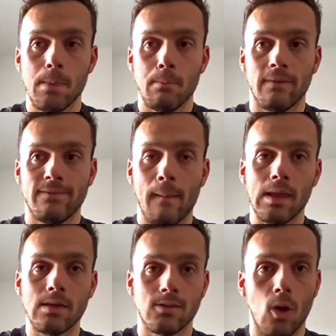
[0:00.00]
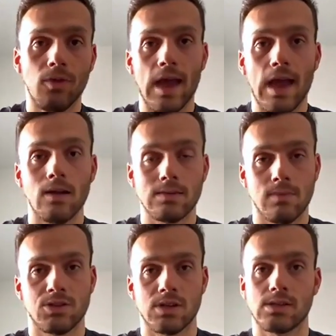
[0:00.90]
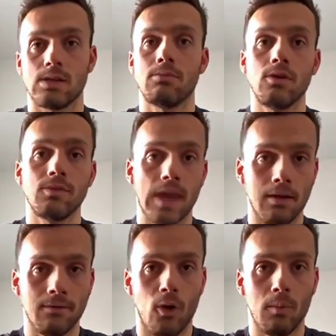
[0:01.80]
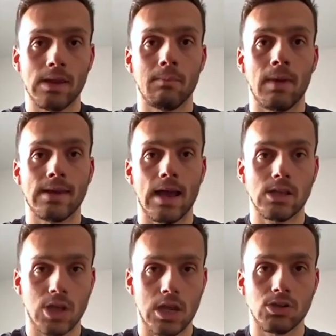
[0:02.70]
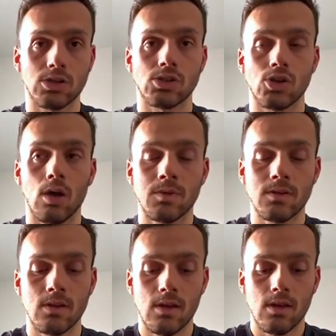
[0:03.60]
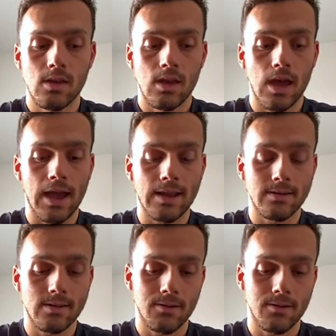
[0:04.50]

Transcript: My family sold their house in Manchester, moved down for me. That my dad changed his jobs, and